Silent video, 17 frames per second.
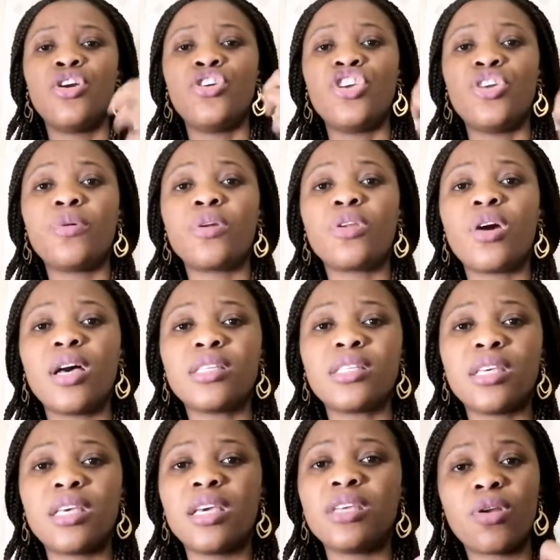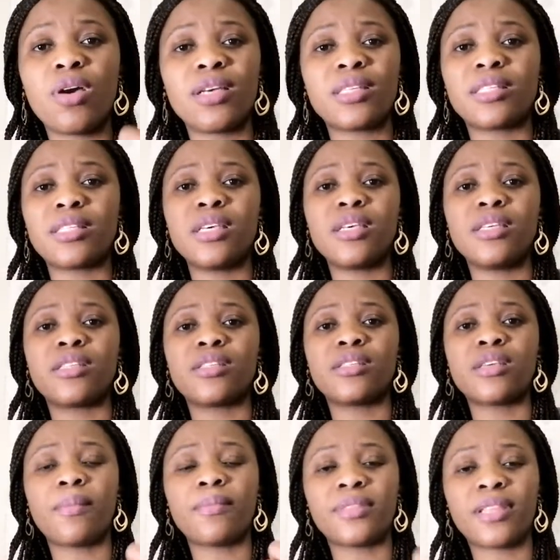you will not see
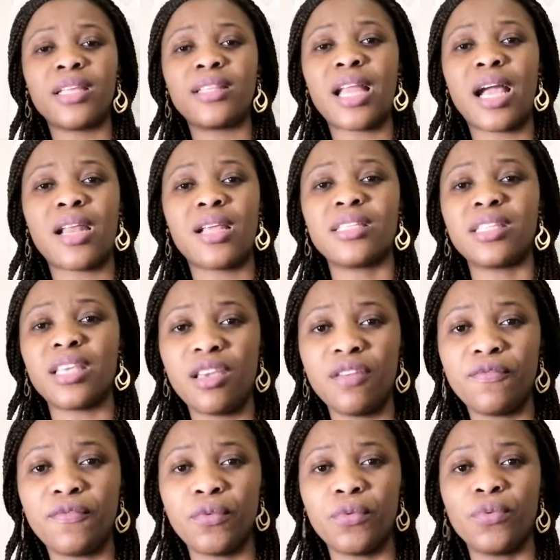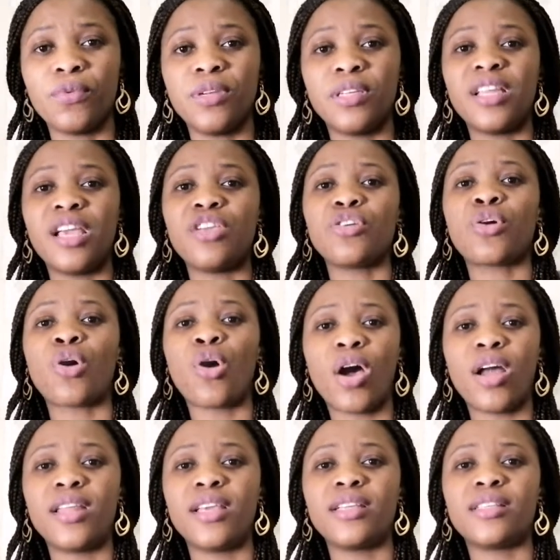something that is evil that you
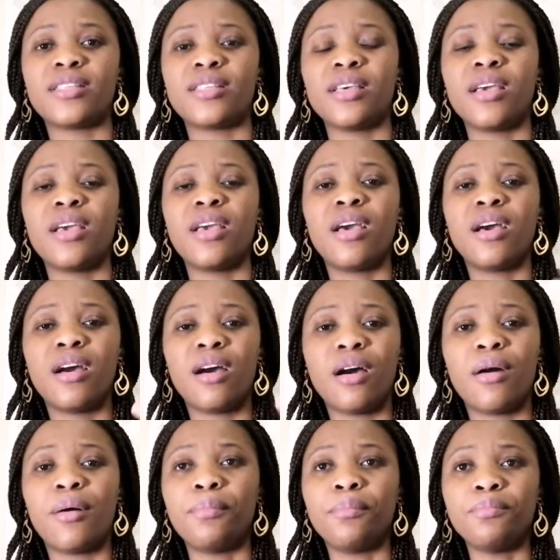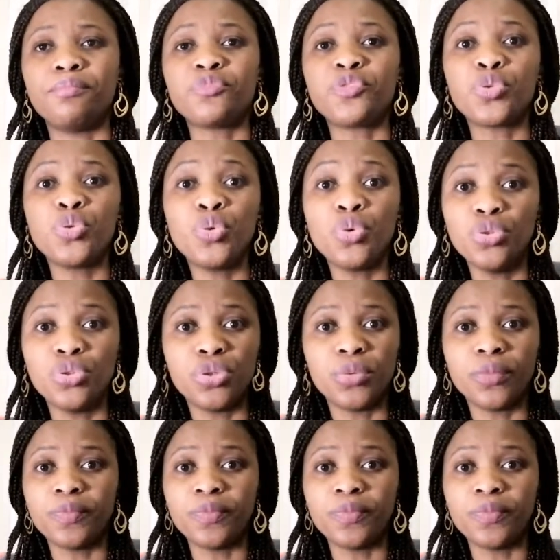call it good.